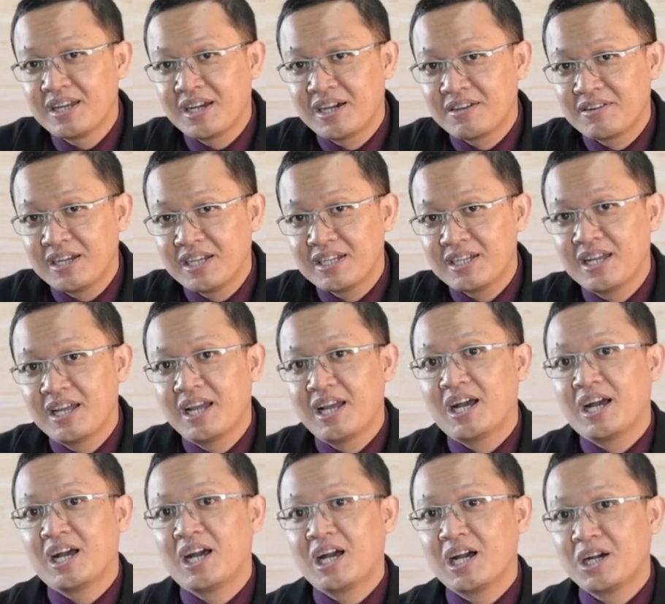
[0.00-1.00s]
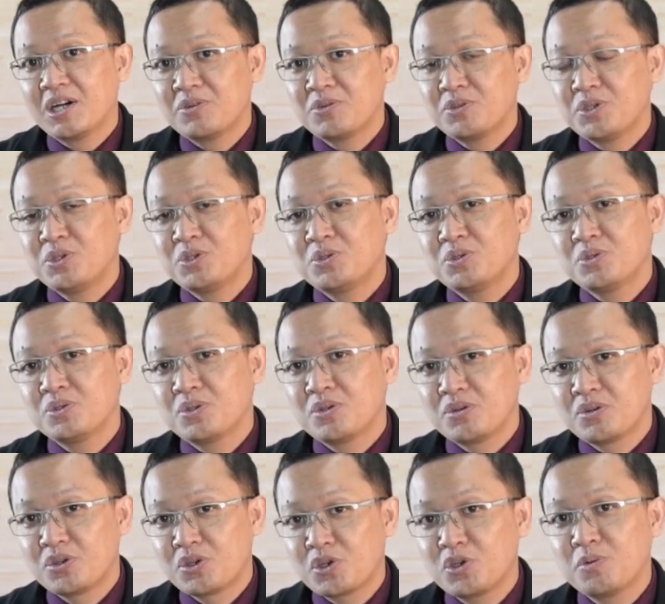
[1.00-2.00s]
All right, how you
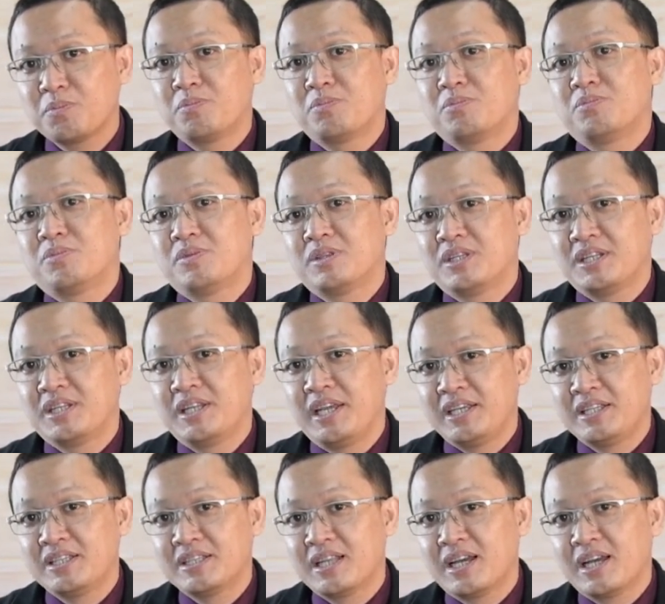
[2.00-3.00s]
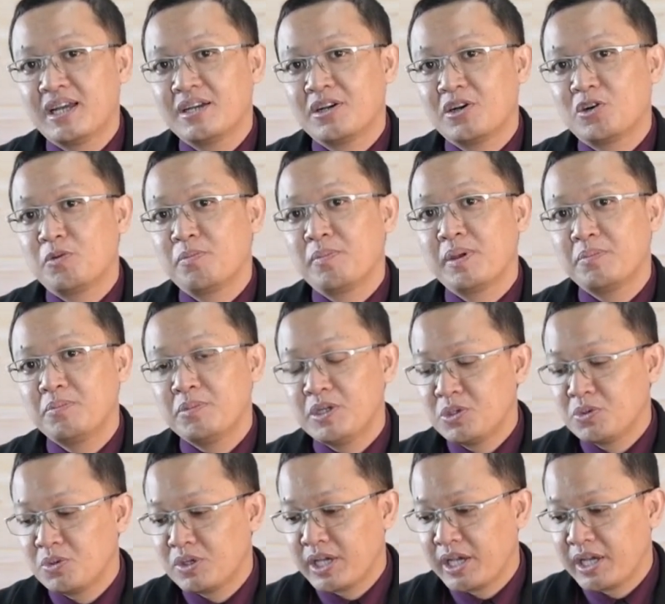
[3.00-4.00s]
group the data, or maybe
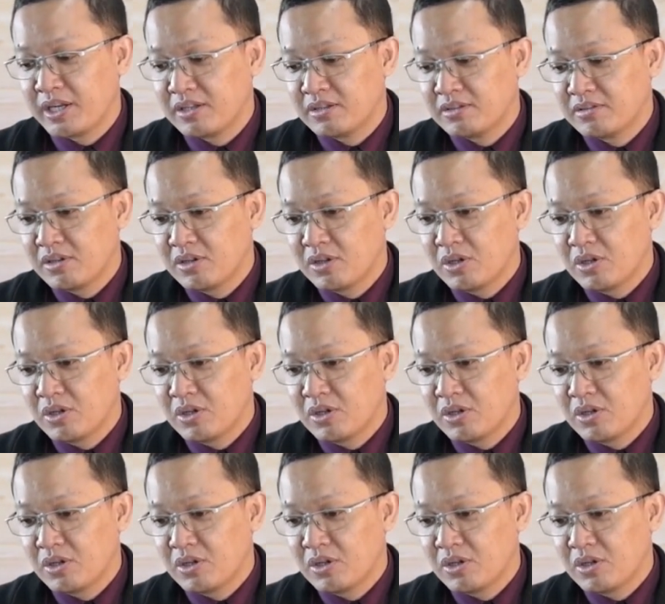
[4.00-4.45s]
you can